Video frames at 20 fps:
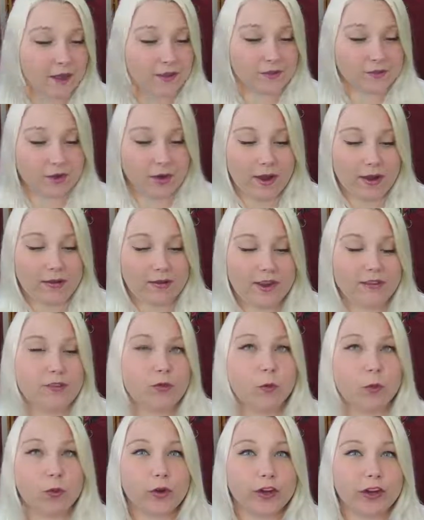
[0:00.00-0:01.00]
and so I don't have
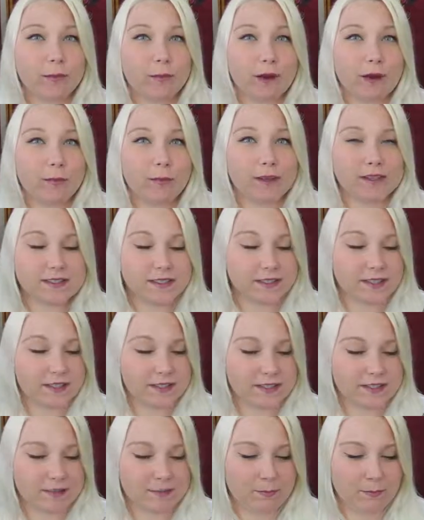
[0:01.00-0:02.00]
to worry about pressing these.